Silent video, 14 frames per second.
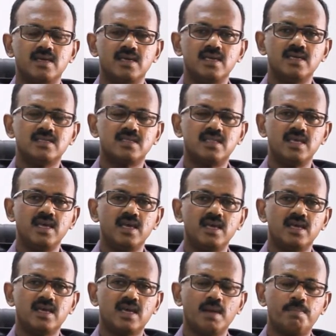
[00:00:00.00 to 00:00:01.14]
is the
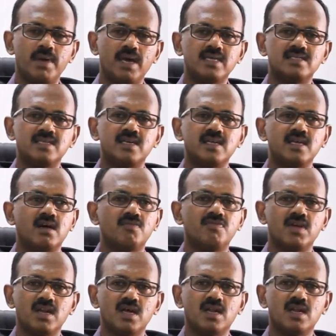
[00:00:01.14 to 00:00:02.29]
capacity of
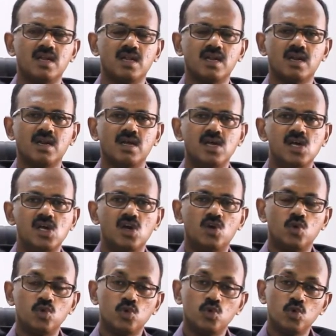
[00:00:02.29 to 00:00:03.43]
a learner to
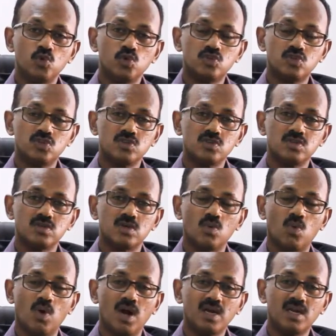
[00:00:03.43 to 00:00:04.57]
use
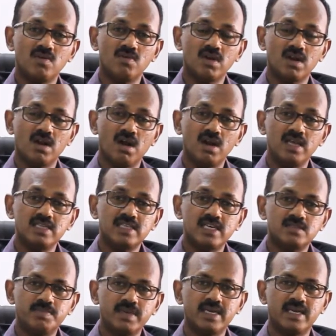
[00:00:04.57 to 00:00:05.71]
whatever knowledge
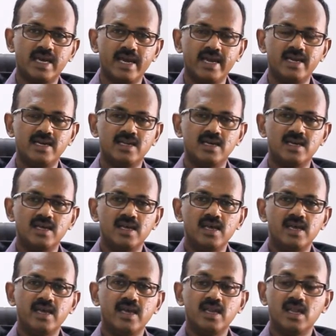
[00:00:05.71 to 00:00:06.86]
has been gained
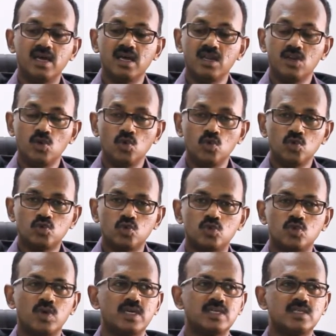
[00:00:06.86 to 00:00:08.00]
in a new
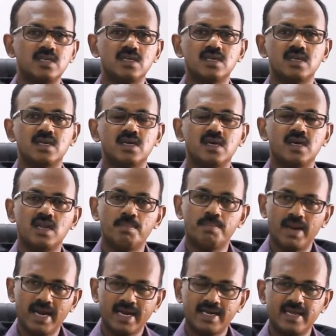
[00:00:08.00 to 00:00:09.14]
situation, in a
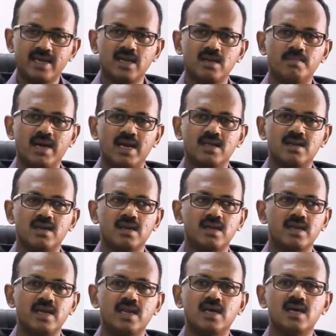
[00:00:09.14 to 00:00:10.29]
practical manner,
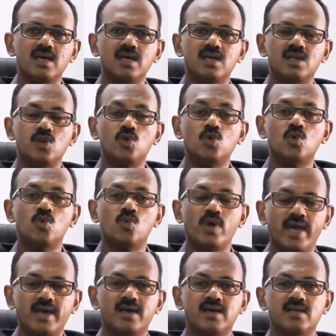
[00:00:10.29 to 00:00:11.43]
in a new
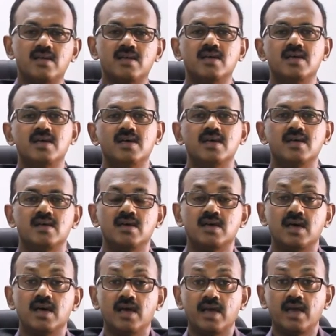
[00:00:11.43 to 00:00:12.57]
way.
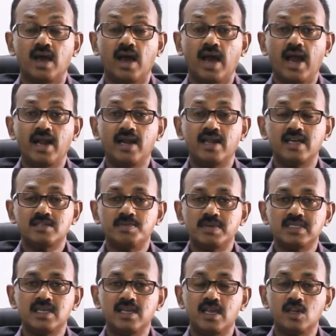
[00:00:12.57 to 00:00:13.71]
And
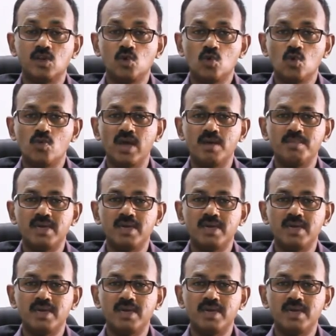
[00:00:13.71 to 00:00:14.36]
especially a new way